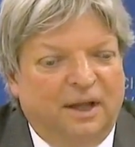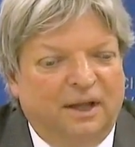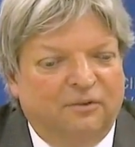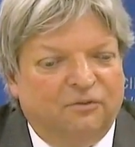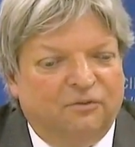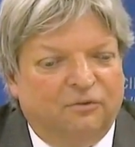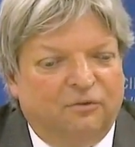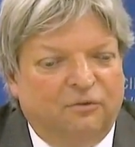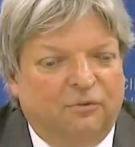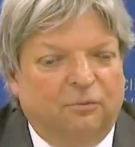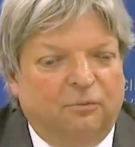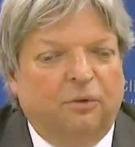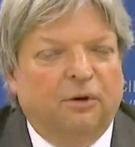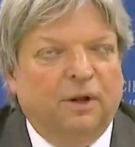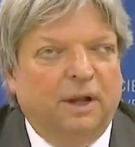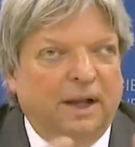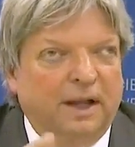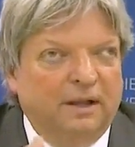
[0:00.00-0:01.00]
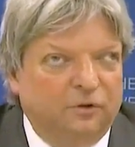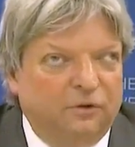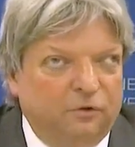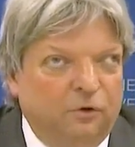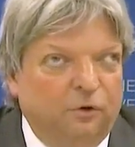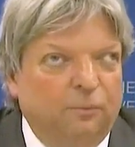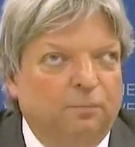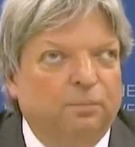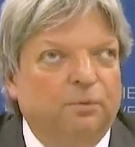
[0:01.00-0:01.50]
is looking at the
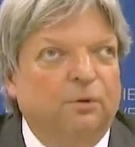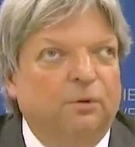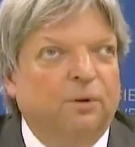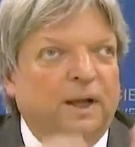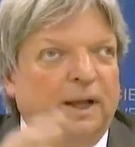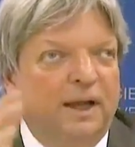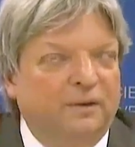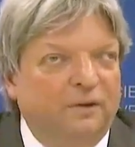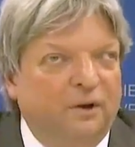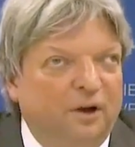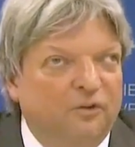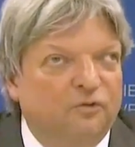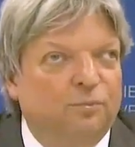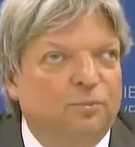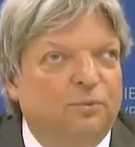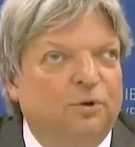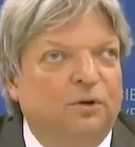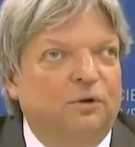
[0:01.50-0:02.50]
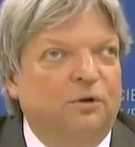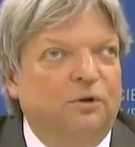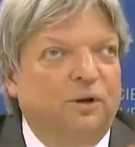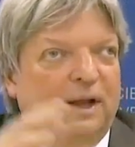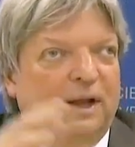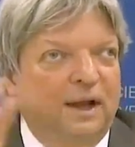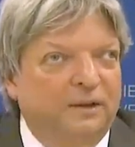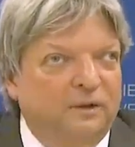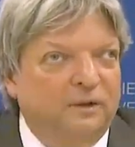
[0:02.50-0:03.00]
group, looking at the hospital,
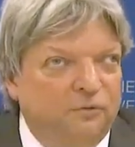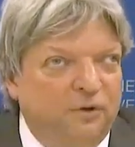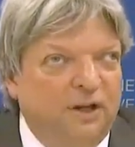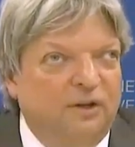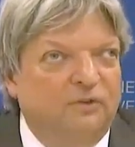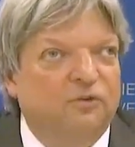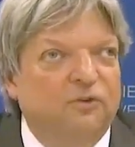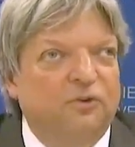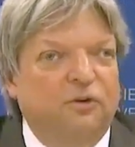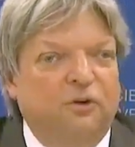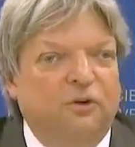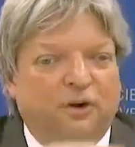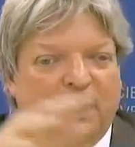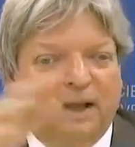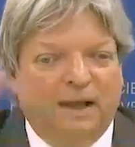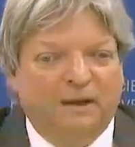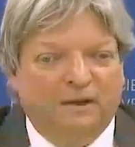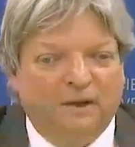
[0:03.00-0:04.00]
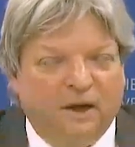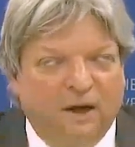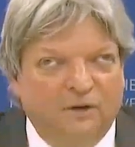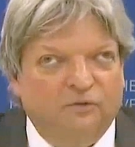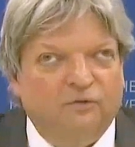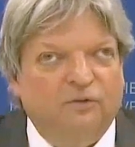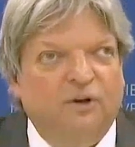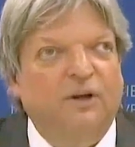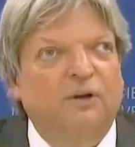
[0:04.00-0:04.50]
looking at the region, looking at the
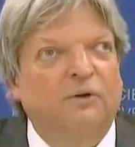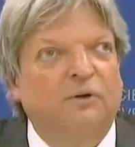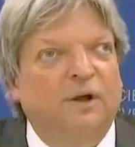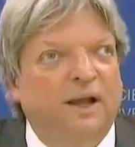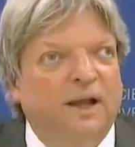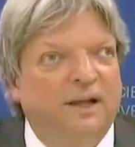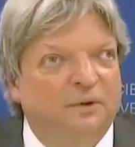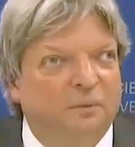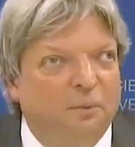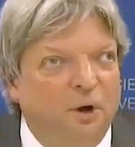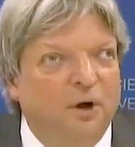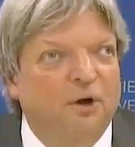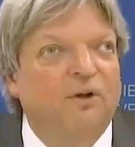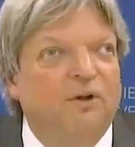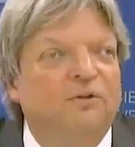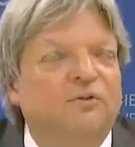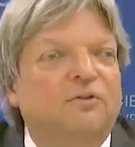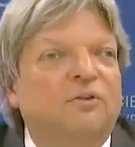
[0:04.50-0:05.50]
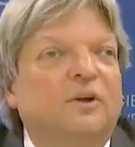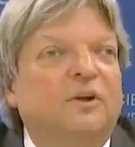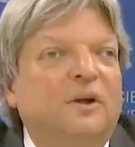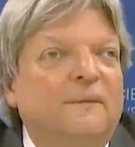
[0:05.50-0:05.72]
country, looking at the world,